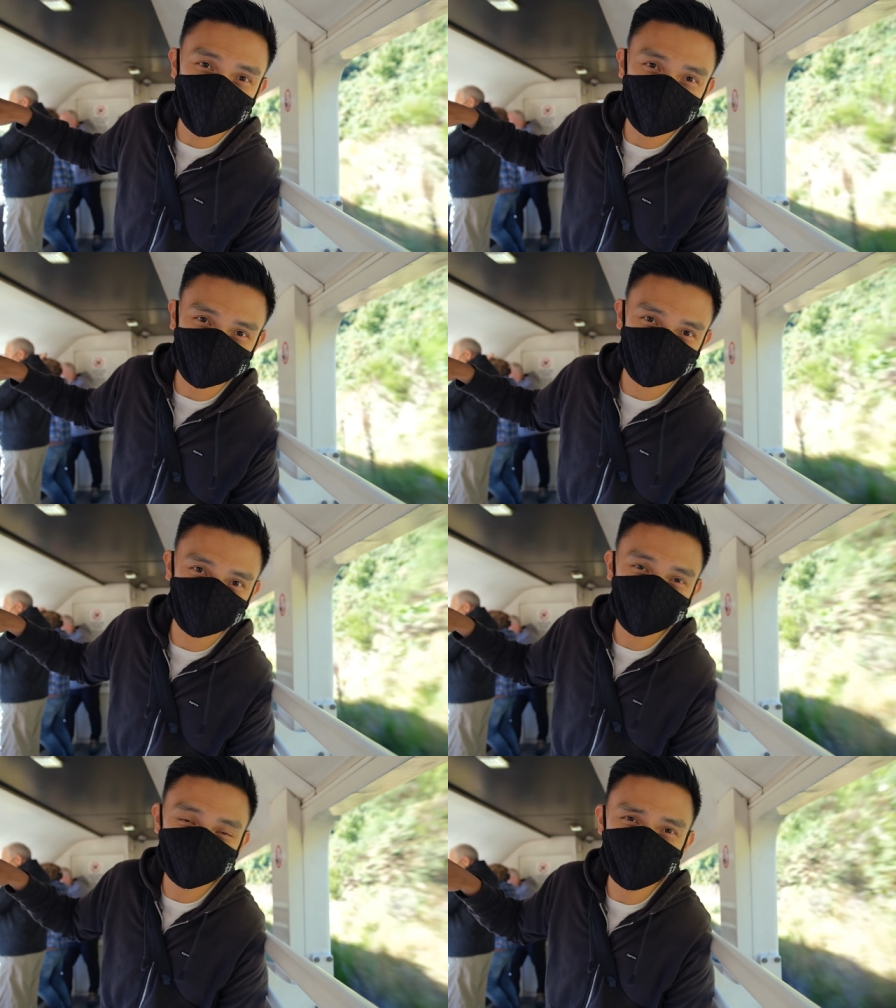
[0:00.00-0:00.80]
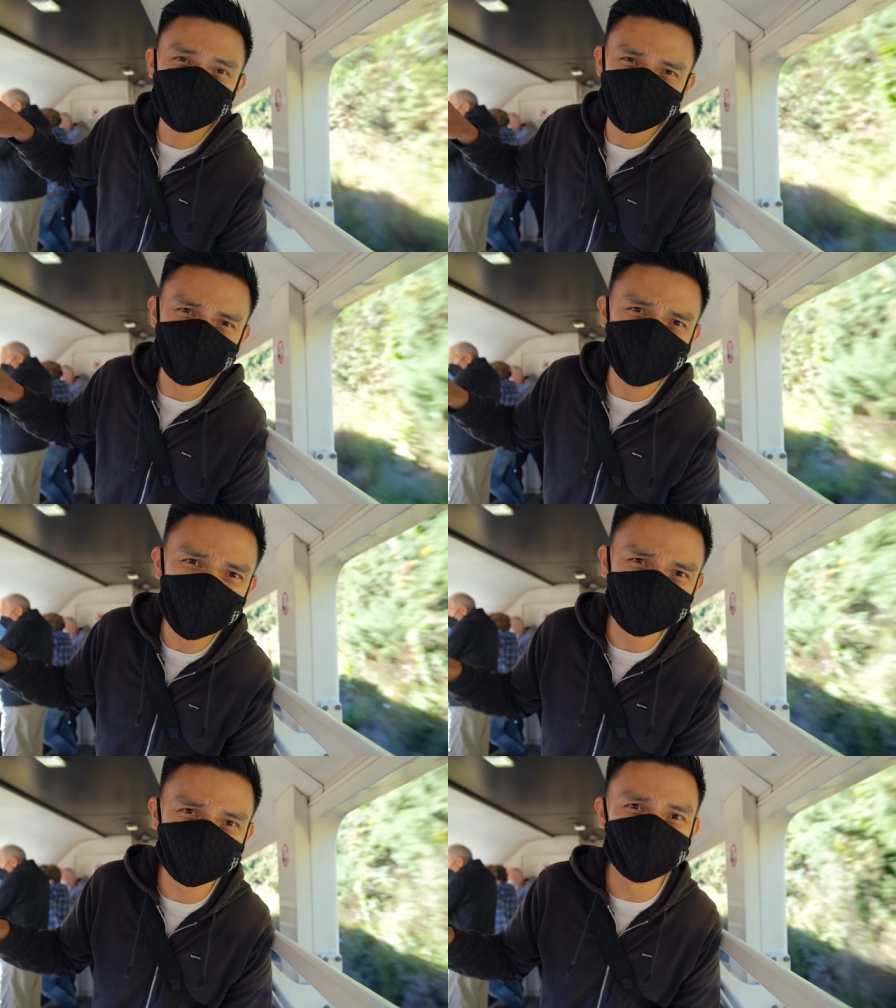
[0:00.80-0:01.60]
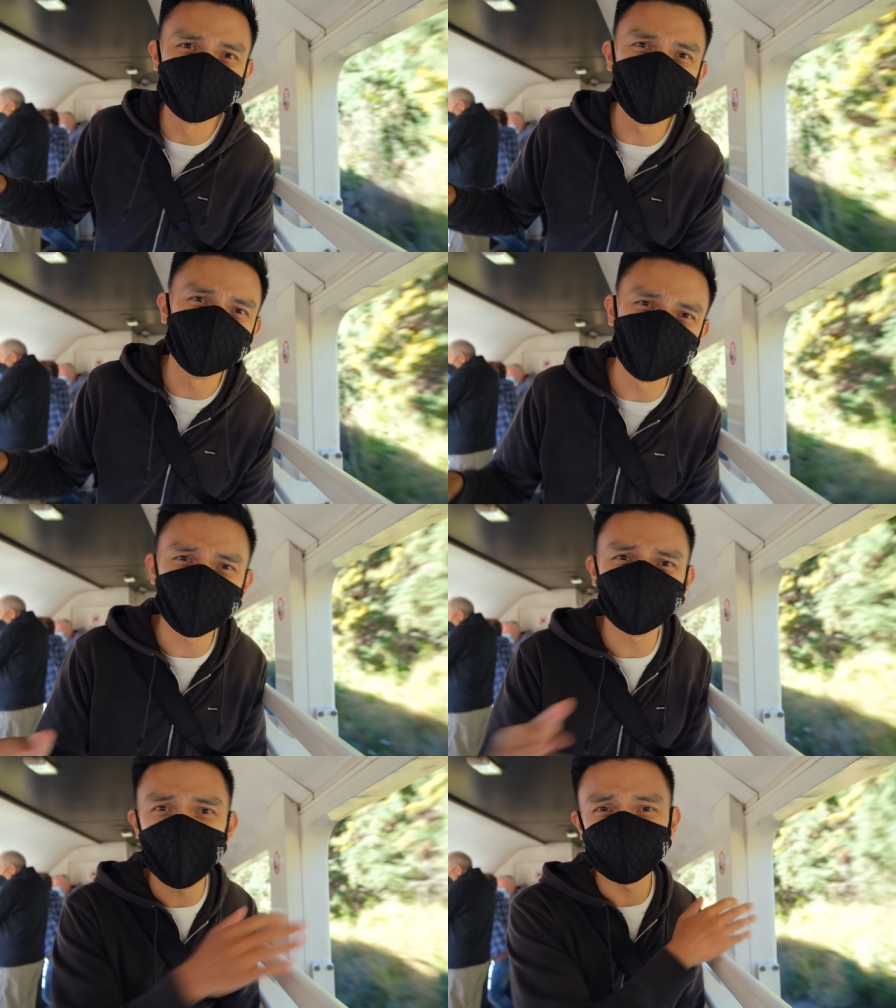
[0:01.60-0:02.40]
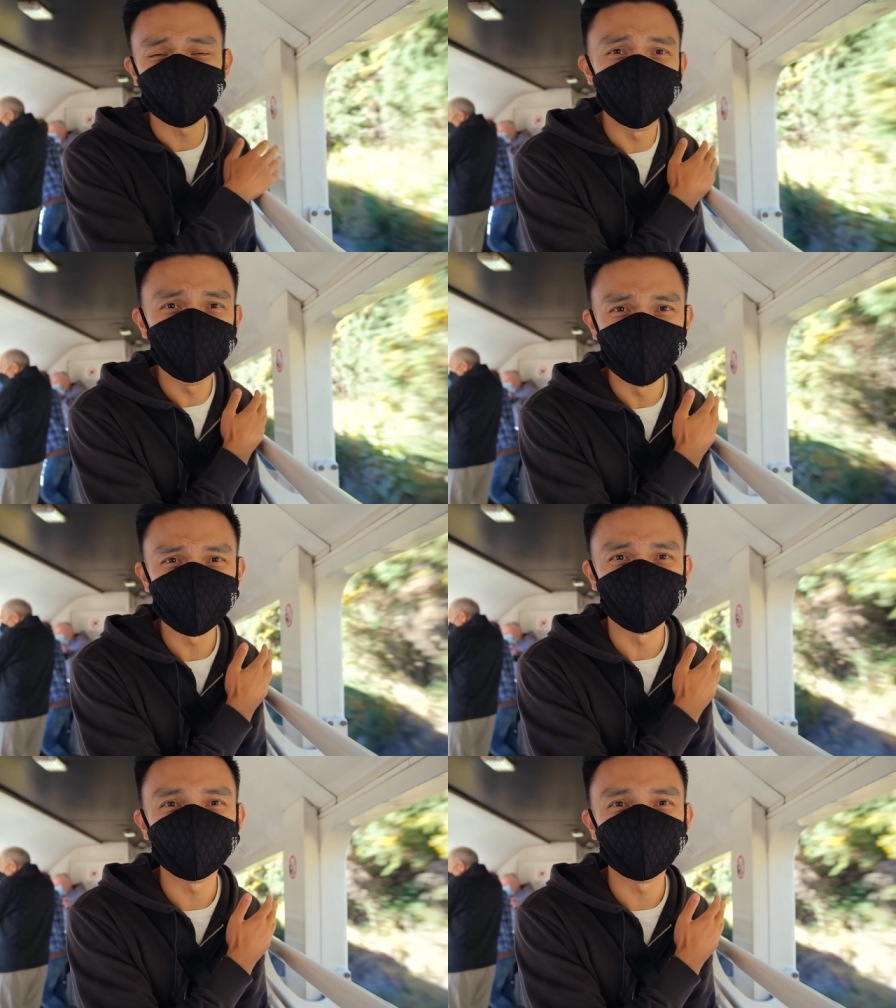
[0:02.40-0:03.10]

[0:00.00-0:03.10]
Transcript: at the river and the mountains, and we just passed a whole bunch of